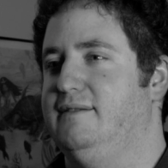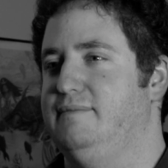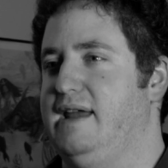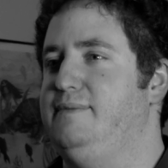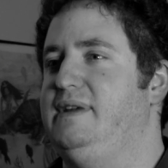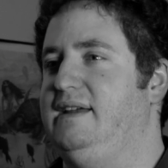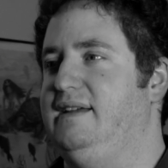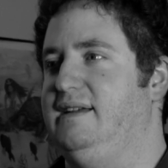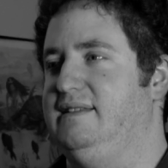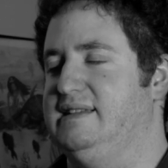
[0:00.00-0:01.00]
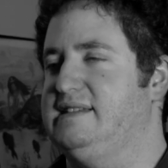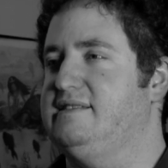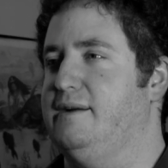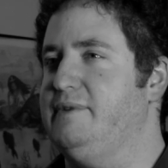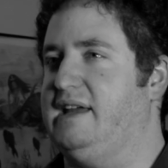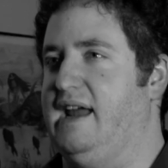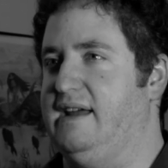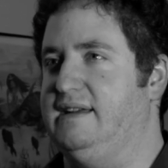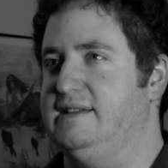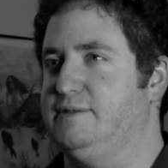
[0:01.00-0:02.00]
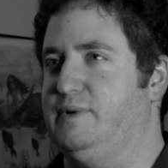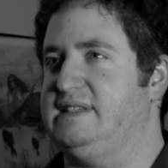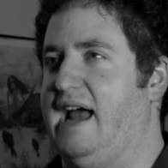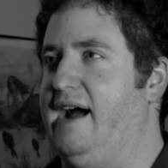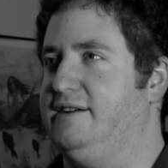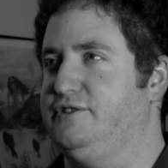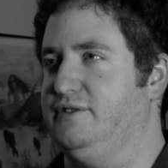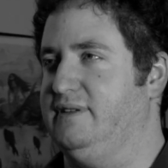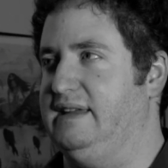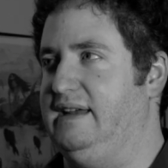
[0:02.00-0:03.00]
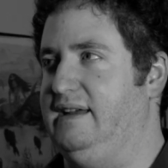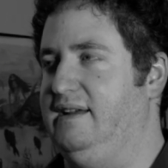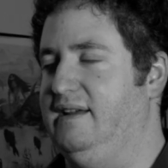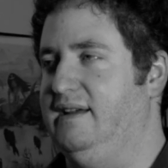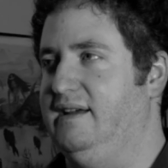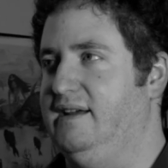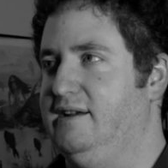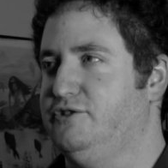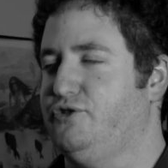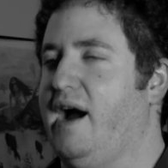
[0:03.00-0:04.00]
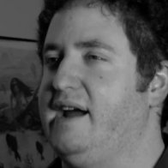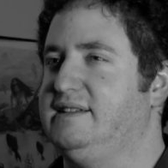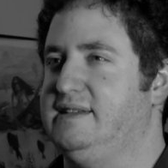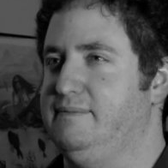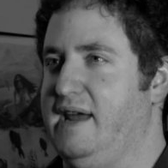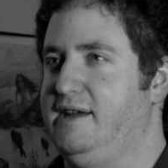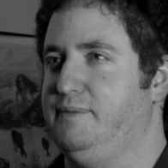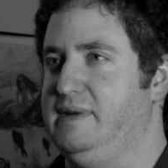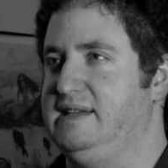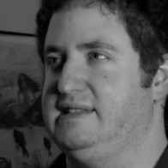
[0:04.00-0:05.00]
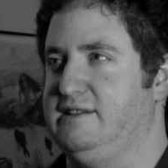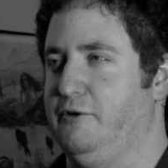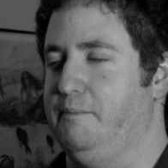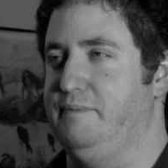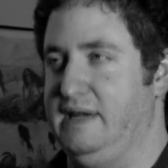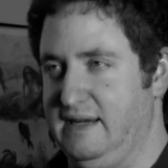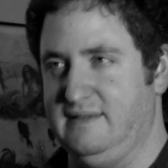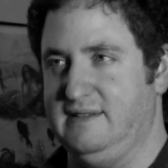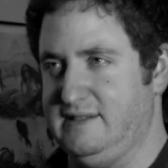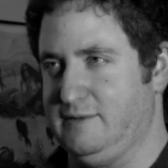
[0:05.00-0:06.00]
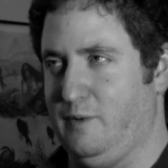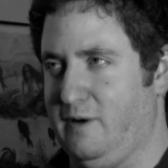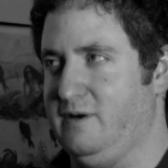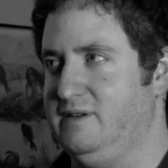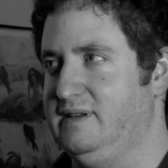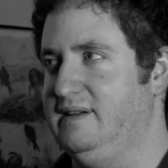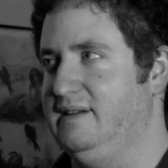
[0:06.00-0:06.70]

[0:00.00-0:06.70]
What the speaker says: maybe the stomach ache is what's actually trying to make me still be in this world.